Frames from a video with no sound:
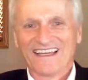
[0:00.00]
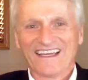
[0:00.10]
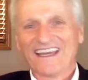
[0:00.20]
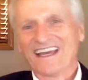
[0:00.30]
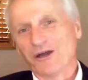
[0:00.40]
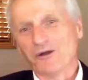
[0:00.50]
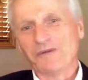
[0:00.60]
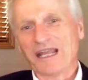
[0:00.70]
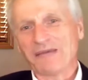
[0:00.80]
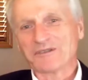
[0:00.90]
Hello,
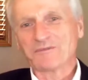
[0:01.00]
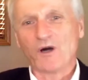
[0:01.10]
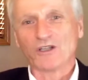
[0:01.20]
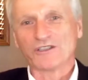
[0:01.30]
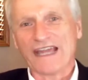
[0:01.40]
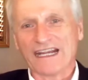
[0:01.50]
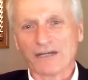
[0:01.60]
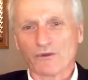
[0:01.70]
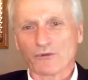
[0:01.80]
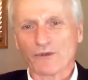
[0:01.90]
my name is Paul Daggett
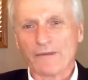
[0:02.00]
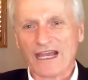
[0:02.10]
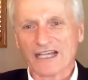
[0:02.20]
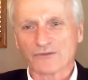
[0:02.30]
with Remax